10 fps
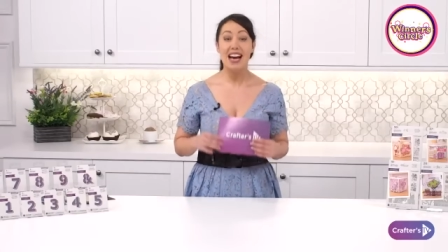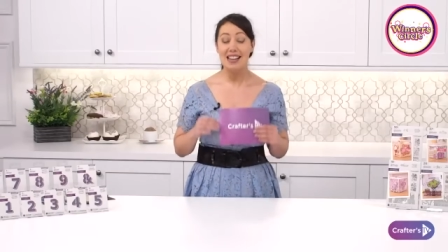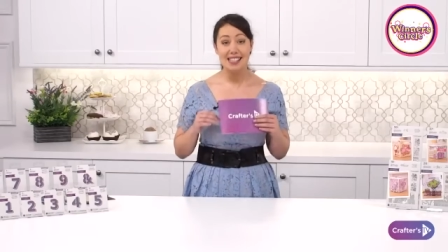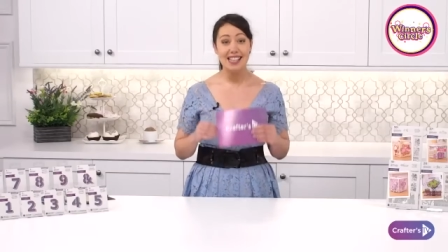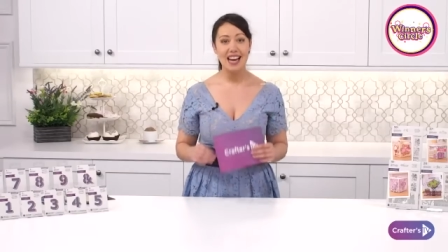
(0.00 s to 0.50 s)

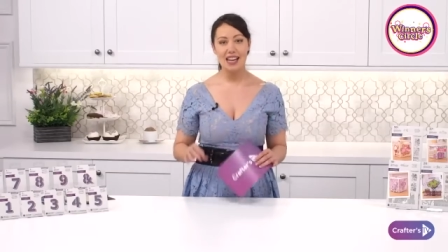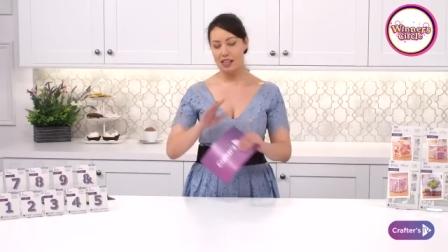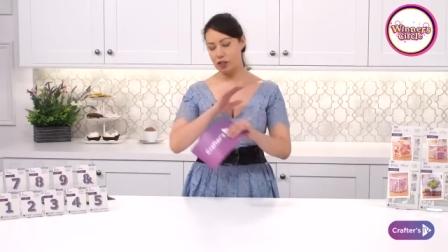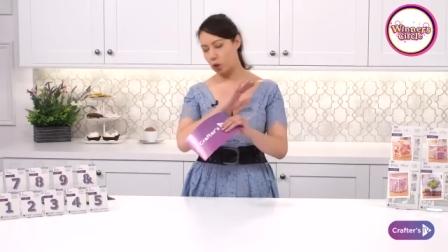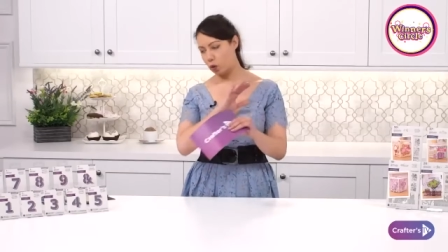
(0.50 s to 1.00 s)
And today
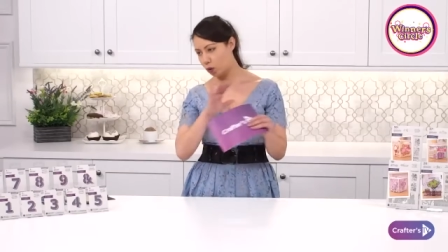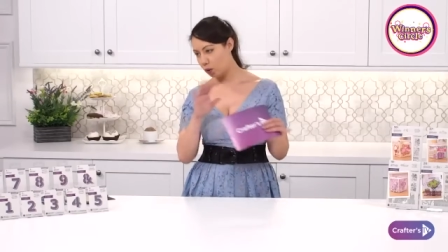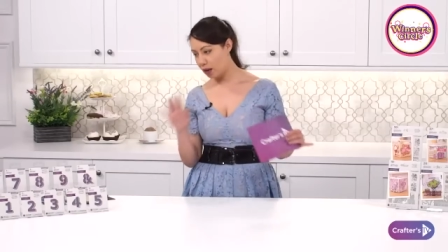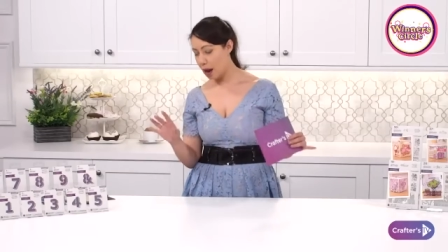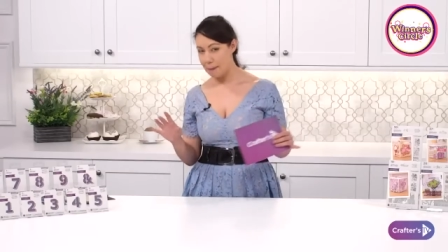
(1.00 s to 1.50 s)
it's
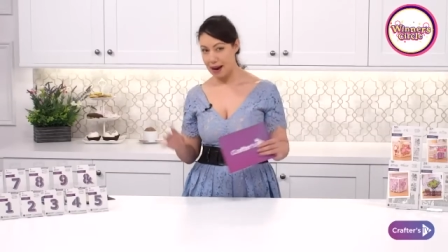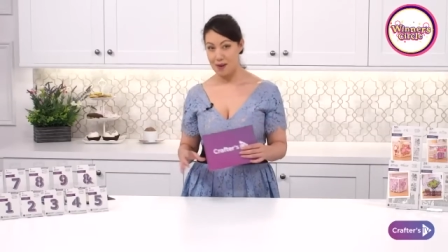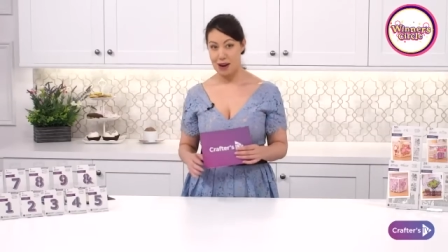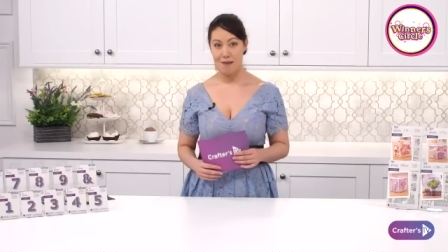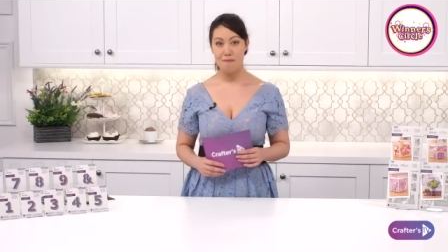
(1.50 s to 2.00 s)
all
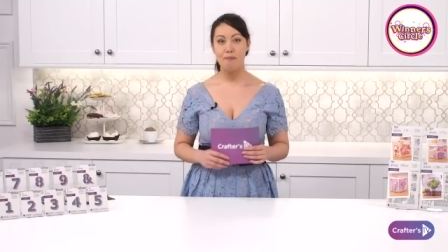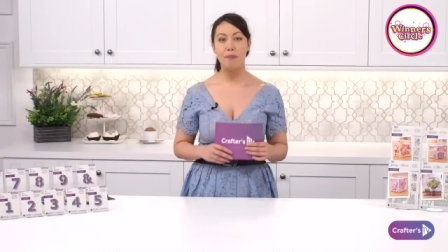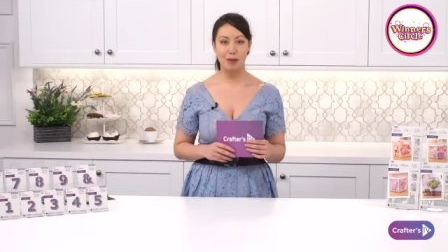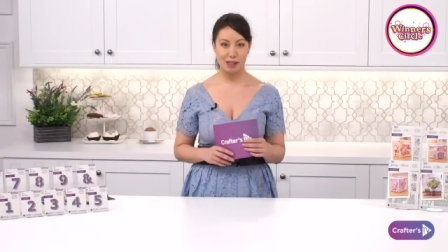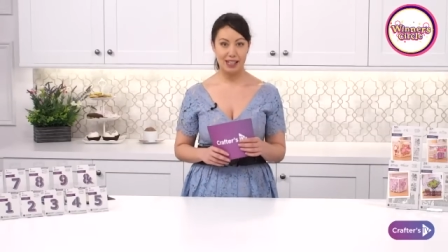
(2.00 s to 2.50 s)
about
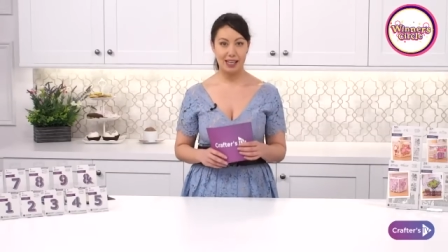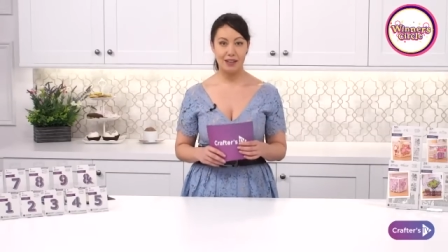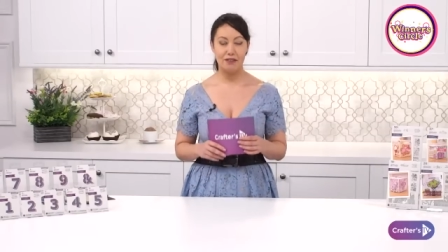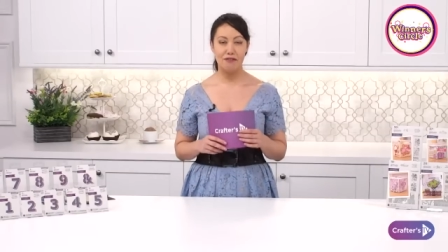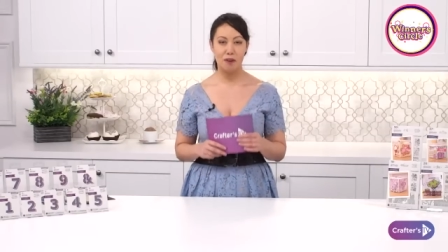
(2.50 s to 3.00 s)

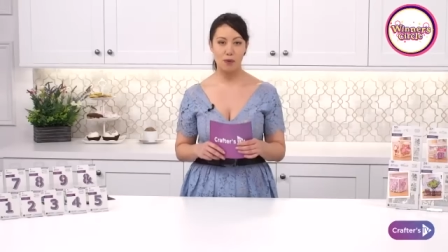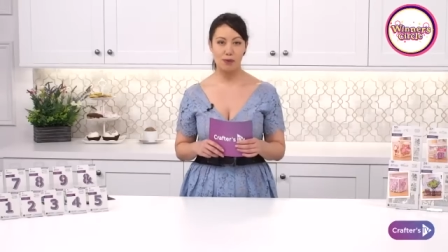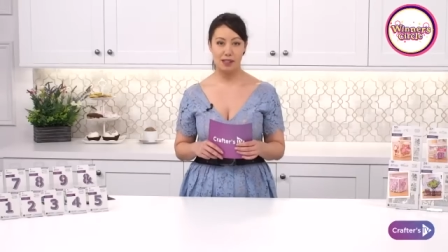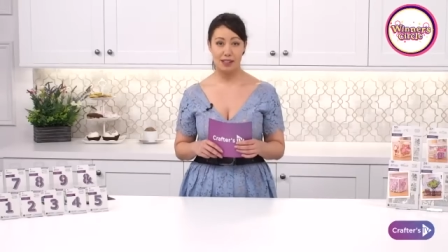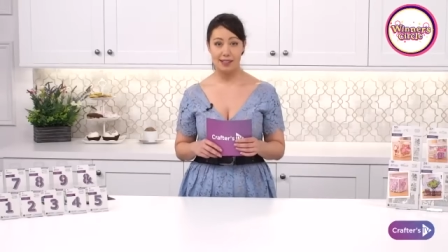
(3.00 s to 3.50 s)
embossing
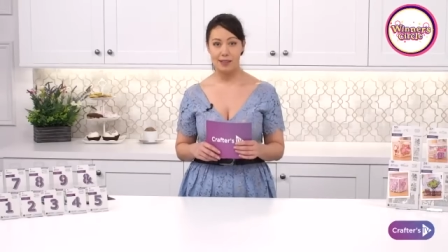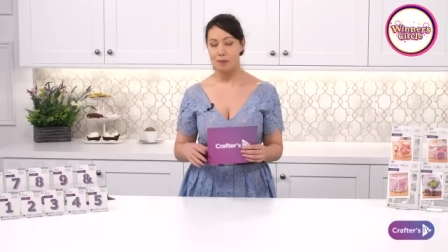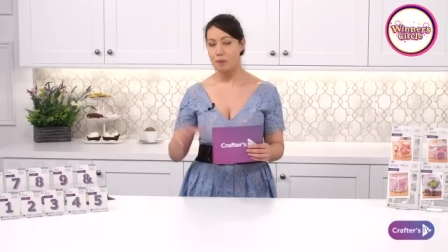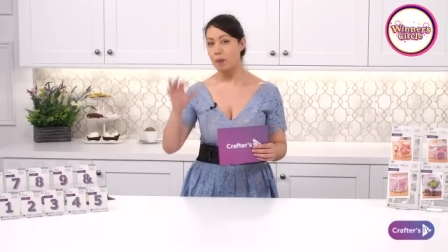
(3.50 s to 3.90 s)
folders.